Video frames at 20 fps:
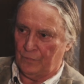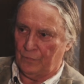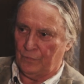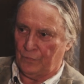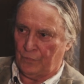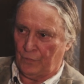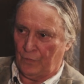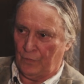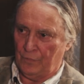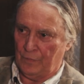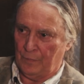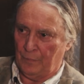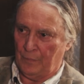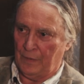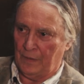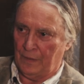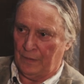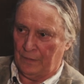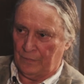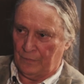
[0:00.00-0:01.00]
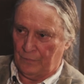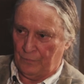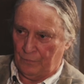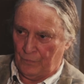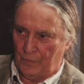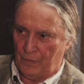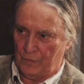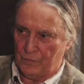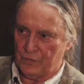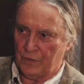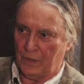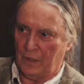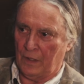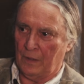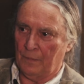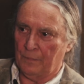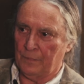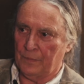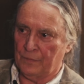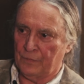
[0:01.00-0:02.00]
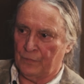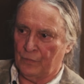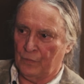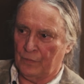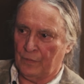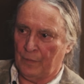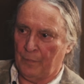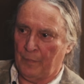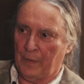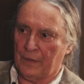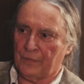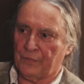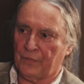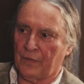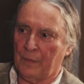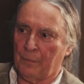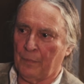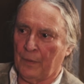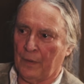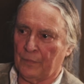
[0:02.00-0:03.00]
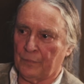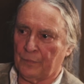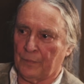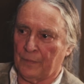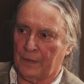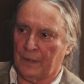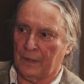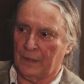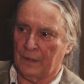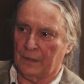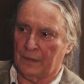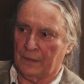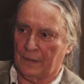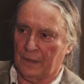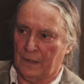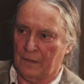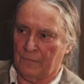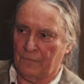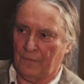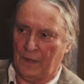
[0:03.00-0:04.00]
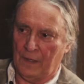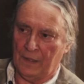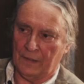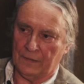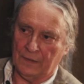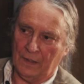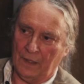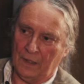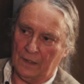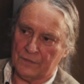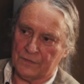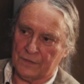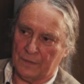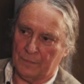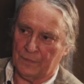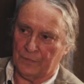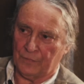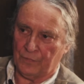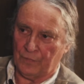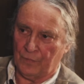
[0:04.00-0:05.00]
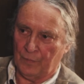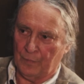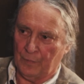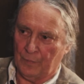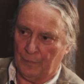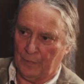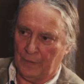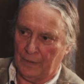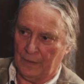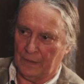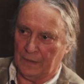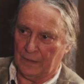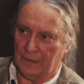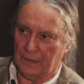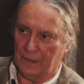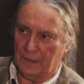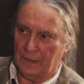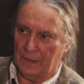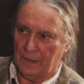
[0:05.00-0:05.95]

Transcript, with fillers: serving me their mm-hmm. job mm -hmm. and doing the best they possibly can, if I acknowledge them as a human being,